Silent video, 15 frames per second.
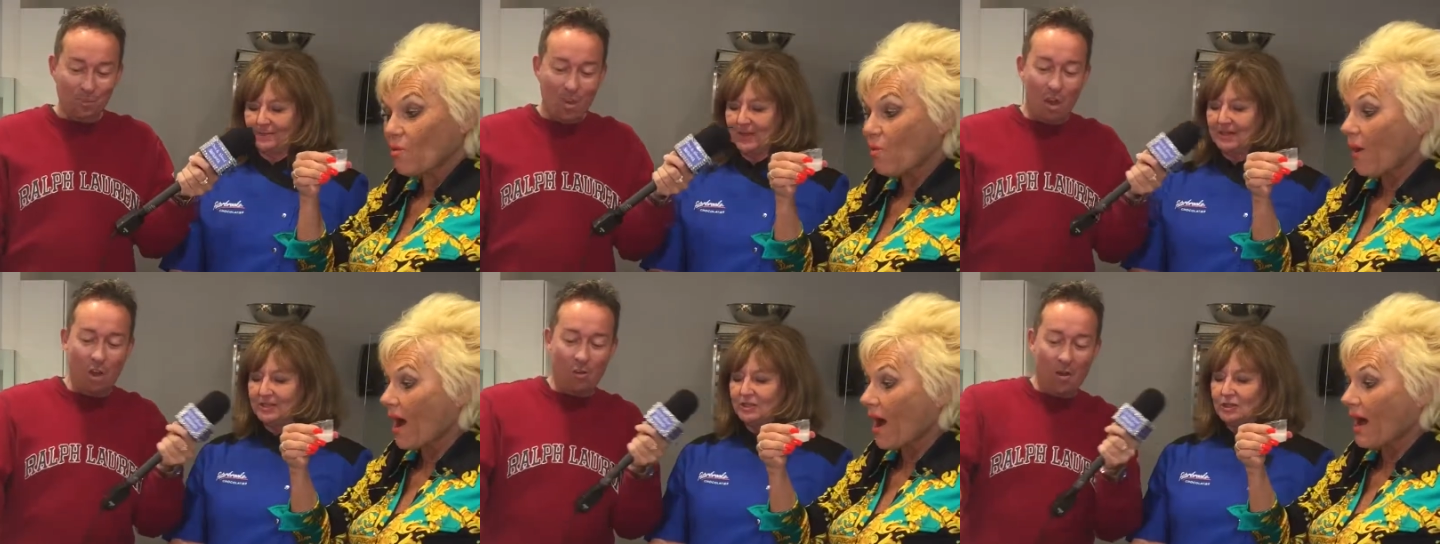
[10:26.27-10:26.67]

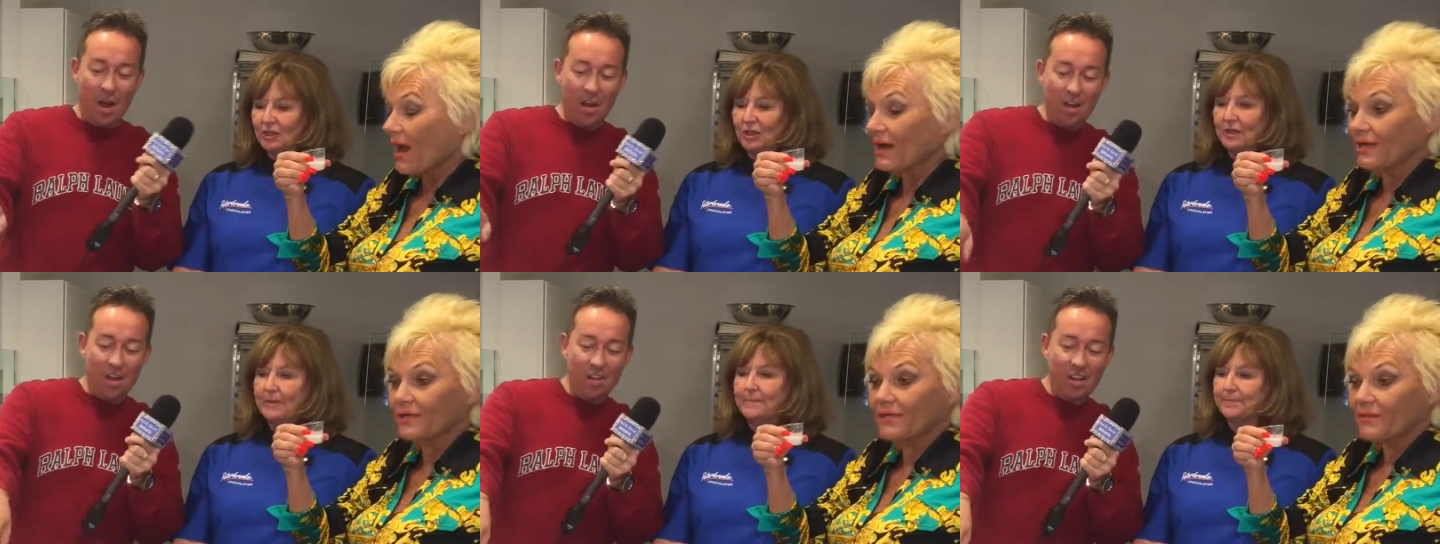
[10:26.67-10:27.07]
Speaker 1: All
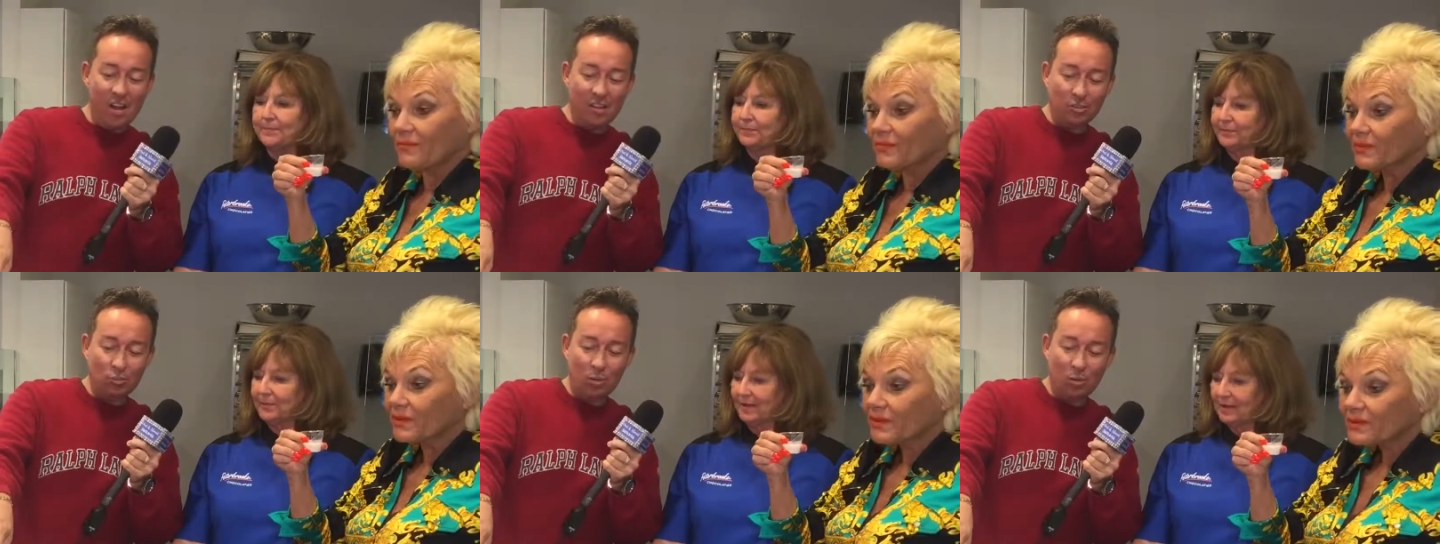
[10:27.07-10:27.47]
right. And
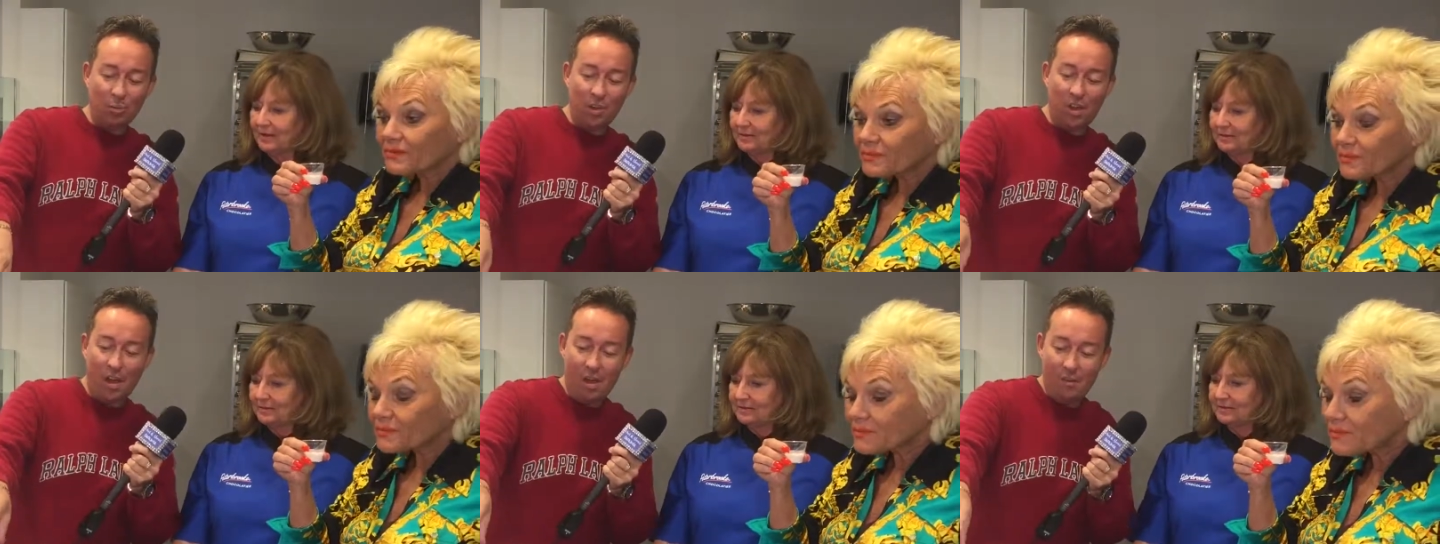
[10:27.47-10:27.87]
next, what do
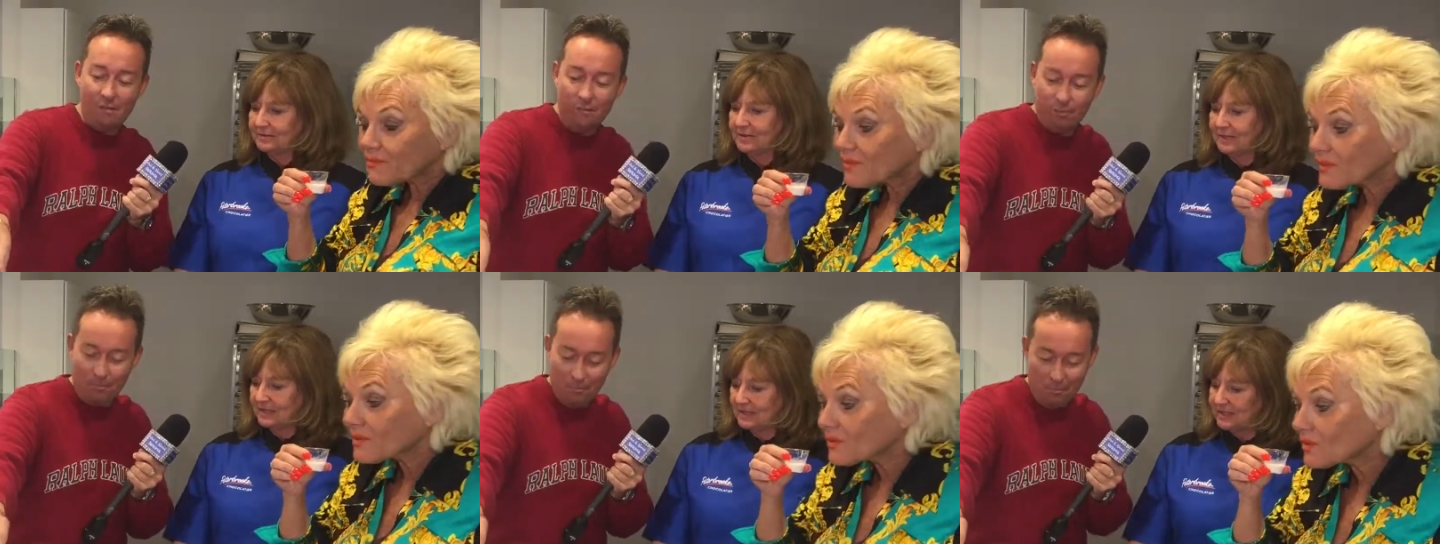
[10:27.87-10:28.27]
we
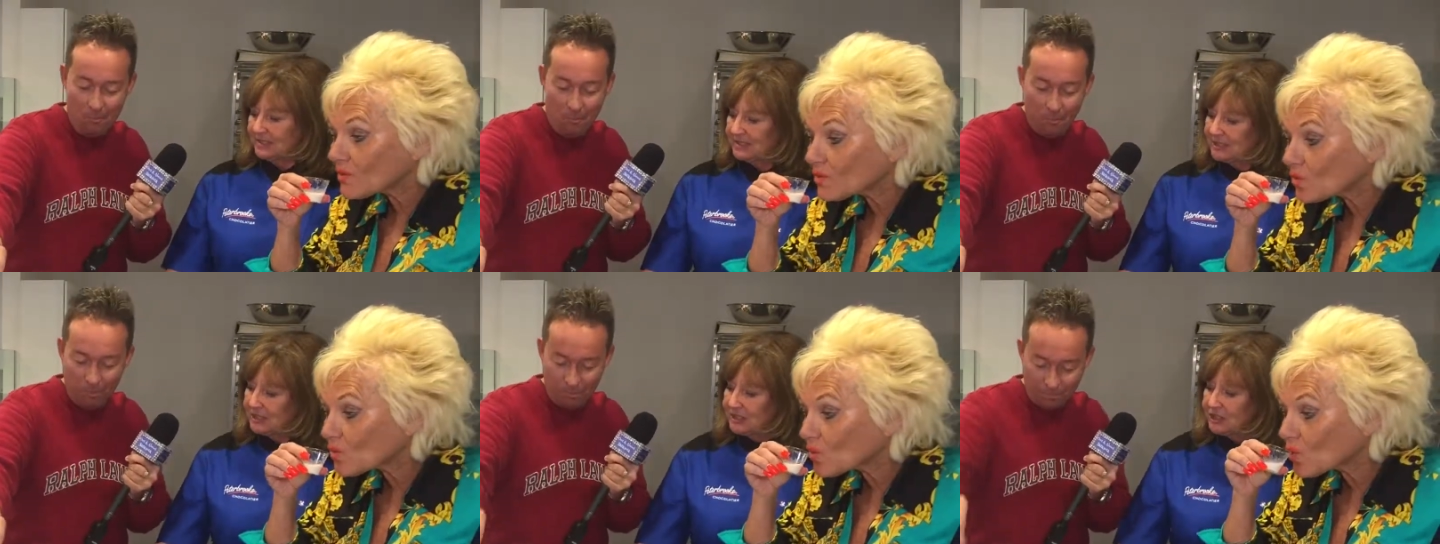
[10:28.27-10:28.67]
have? This
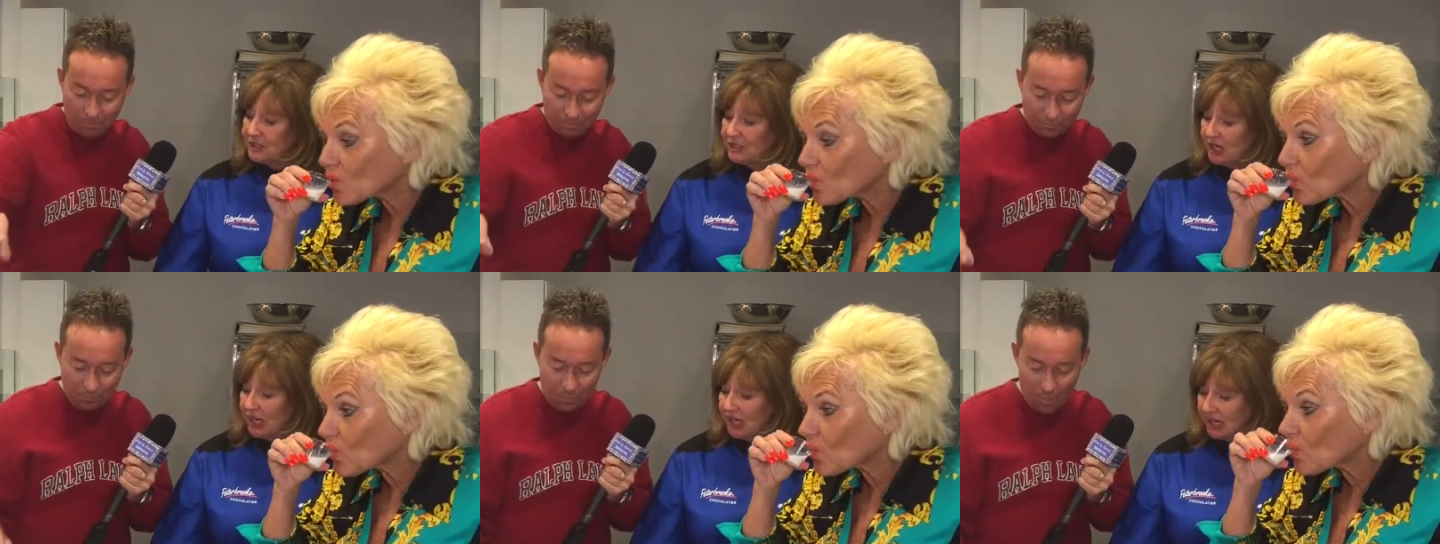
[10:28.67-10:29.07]
is the
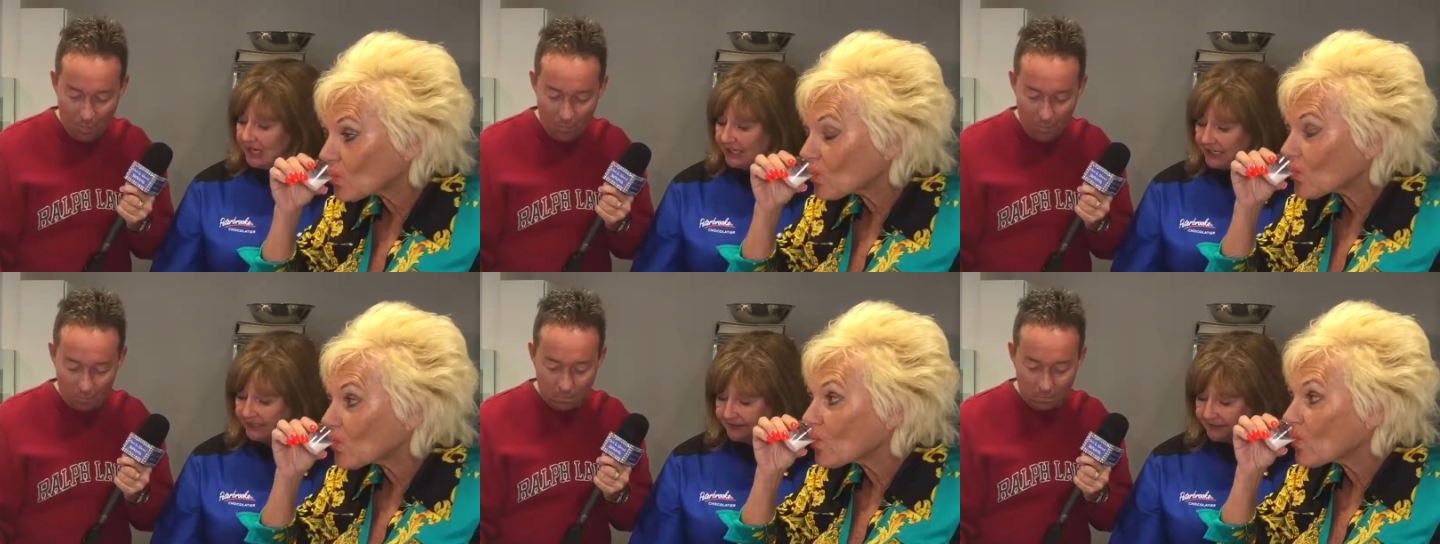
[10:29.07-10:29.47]
chai.